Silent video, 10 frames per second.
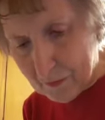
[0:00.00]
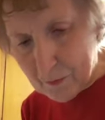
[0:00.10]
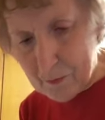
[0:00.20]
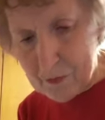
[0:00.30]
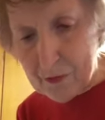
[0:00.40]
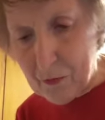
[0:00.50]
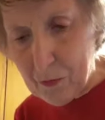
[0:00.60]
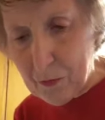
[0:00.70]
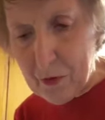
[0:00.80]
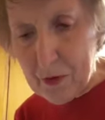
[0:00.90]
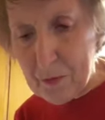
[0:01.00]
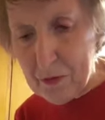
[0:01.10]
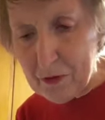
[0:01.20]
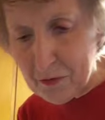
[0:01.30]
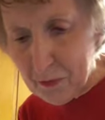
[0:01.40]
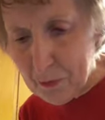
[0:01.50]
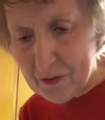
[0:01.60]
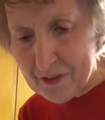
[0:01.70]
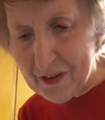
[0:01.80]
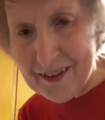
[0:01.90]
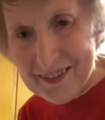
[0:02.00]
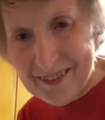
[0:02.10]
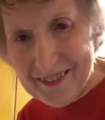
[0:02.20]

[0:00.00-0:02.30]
What old grandmas always said.